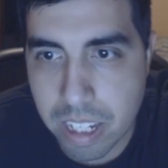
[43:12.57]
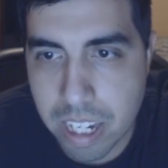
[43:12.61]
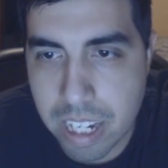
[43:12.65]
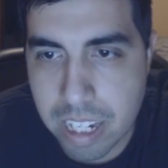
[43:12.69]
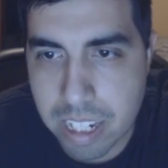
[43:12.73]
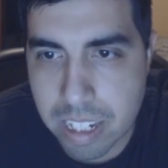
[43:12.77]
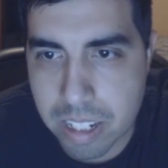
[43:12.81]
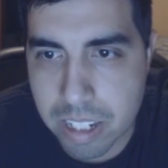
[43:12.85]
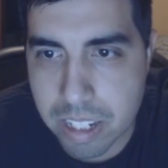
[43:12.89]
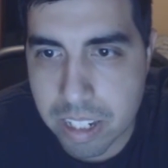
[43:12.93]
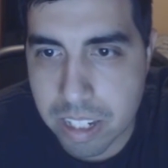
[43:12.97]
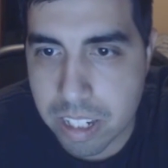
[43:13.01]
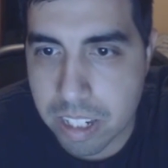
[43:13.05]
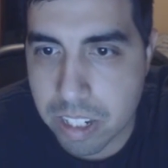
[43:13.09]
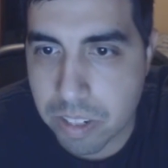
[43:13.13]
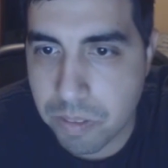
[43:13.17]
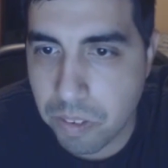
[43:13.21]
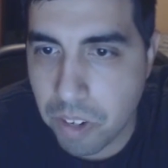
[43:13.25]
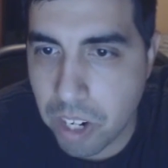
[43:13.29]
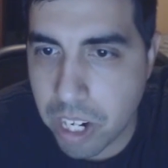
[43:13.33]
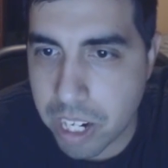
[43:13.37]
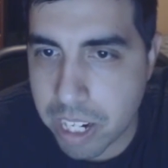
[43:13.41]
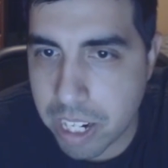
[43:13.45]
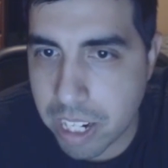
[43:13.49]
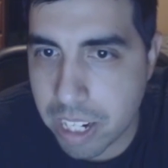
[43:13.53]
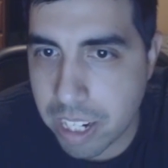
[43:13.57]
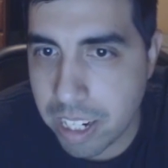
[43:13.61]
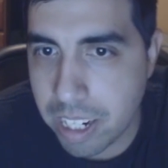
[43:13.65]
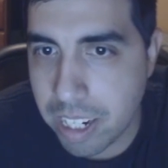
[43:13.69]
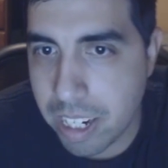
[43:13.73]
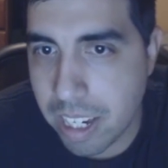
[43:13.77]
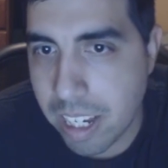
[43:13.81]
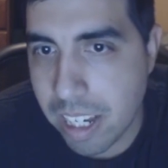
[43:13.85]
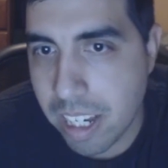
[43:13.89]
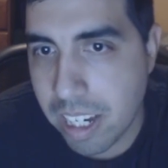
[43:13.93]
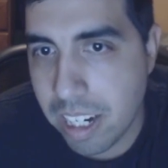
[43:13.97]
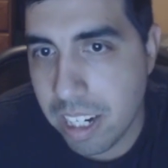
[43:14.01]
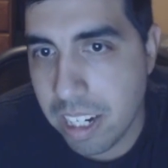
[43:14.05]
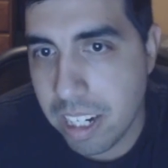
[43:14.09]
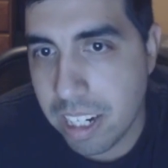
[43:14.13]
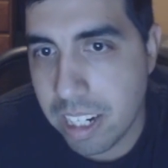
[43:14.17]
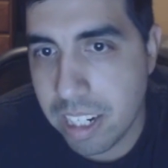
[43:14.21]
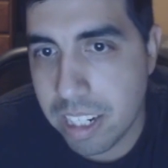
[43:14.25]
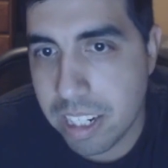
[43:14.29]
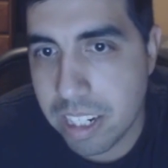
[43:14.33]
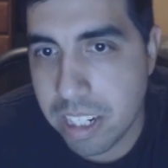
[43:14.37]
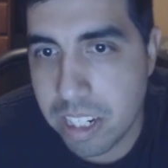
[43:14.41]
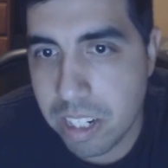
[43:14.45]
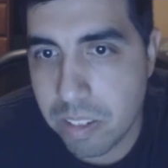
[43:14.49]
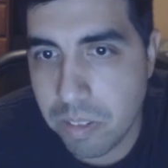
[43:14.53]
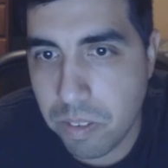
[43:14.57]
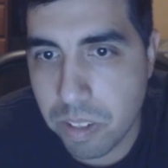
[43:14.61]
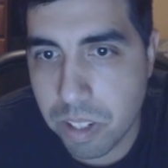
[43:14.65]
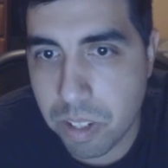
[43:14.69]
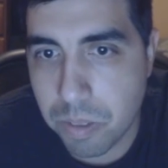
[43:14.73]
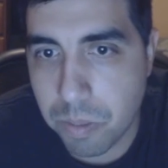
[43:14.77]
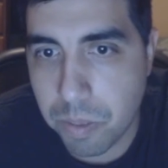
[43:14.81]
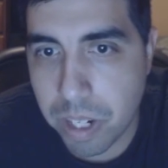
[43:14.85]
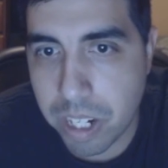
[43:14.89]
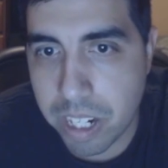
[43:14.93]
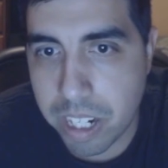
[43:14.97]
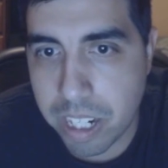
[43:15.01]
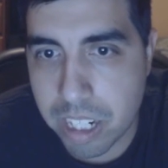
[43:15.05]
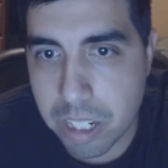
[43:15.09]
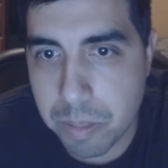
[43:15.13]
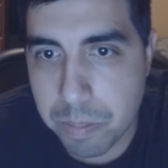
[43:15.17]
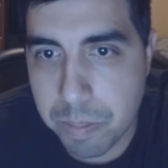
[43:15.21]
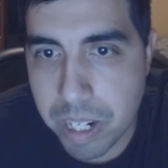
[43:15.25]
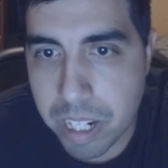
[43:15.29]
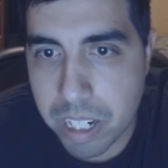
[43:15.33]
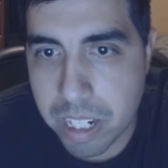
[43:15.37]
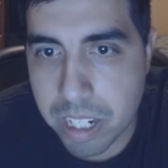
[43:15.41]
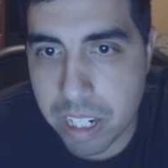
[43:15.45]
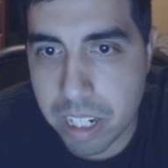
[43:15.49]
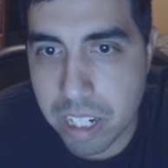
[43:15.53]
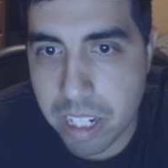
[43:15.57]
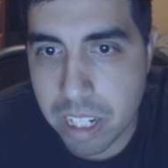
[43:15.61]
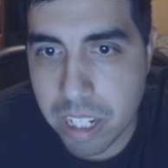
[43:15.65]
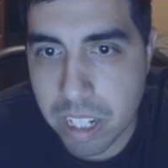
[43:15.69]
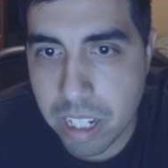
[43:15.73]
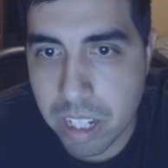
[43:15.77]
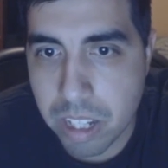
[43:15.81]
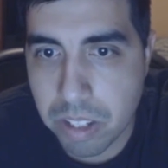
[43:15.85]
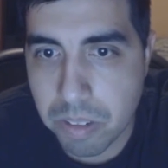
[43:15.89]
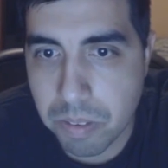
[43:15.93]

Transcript: Yes, it's fun. It's different than what I expected.